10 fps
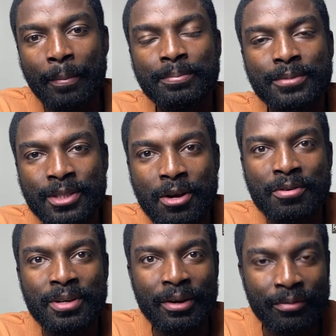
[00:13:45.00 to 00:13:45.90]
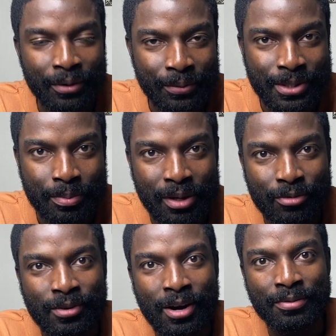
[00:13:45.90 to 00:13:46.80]
Sorry if it was a bit
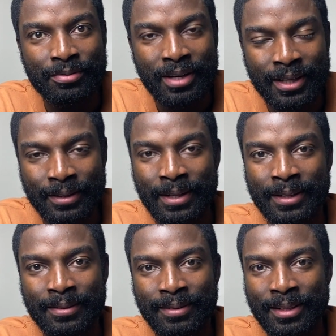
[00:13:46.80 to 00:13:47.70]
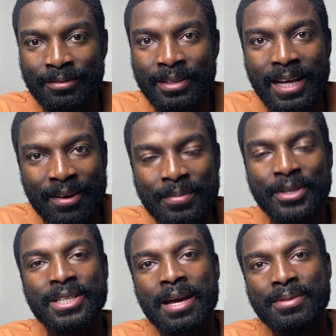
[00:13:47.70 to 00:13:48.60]
rough. I didn't really have
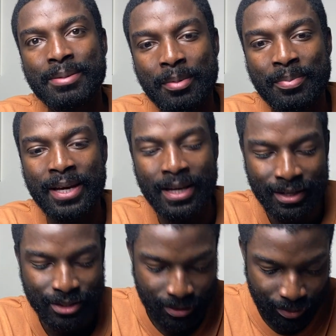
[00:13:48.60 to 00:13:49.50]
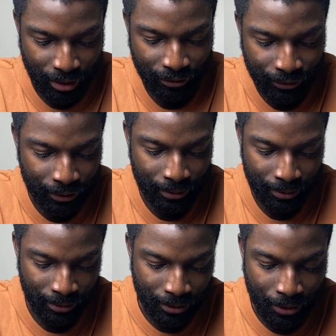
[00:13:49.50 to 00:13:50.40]
much time to prepare. I just put a
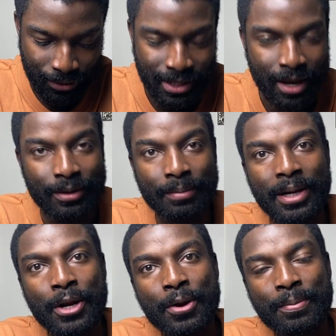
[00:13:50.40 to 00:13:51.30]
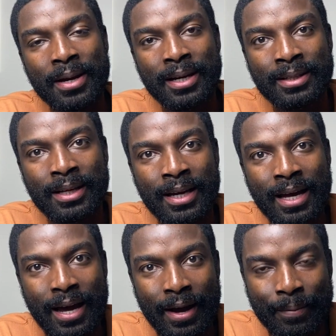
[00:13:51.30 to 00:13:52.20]
few notes down on my notepad,
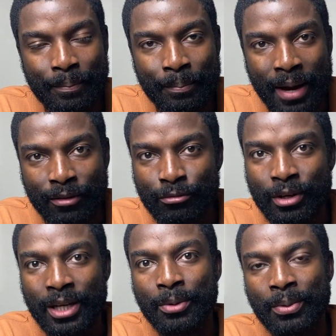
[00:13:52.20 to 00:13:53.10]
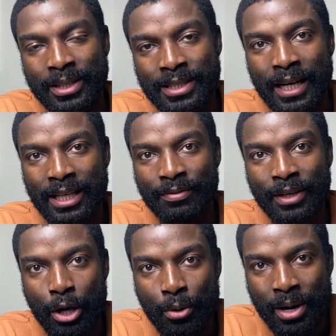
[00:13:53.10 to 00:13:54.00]
and really wanted to get this
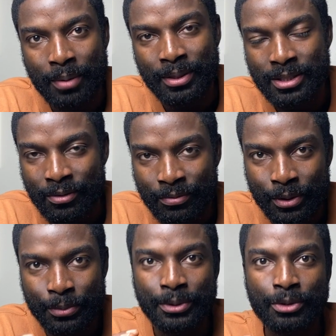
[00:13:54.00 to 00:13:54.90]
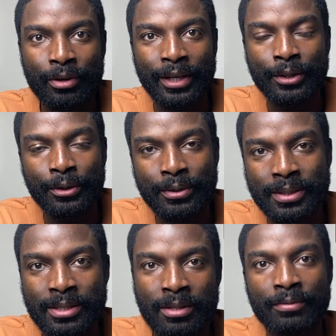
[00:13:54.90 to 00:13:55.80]
video out because I thought it was great news
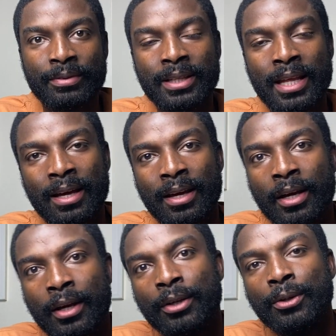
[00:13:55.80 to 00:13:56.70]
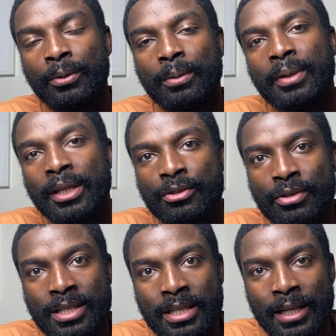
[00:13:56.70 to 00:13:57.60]
and something that you would be
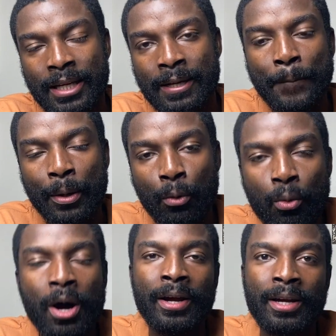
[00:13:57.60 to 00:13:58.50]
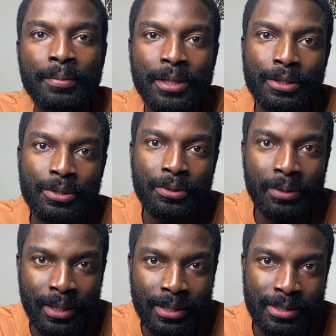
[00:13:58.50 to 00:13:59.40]
interested in. But what I am going to do
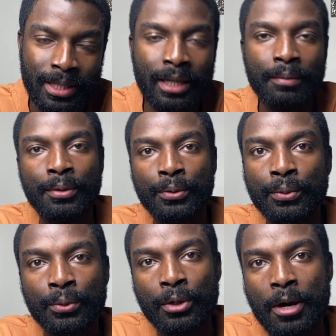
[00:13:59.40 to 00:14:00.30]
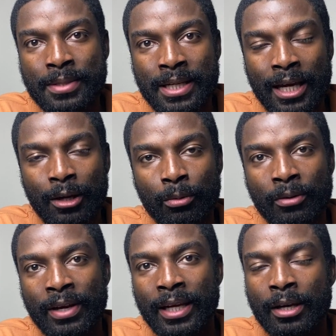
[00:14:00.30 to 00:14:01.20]
is keep you all up to date
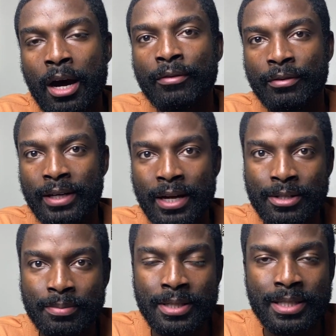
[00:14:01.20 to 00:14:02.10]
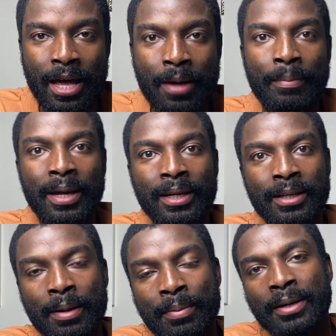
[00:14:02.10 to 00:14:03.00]
with any other announcements that are made
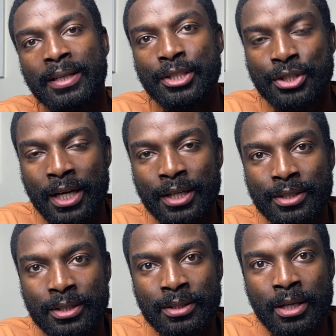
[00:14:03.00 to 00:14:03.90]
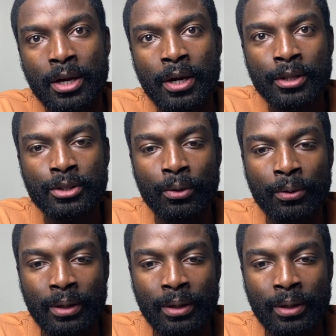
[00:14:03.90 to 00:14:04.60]
about these changes. So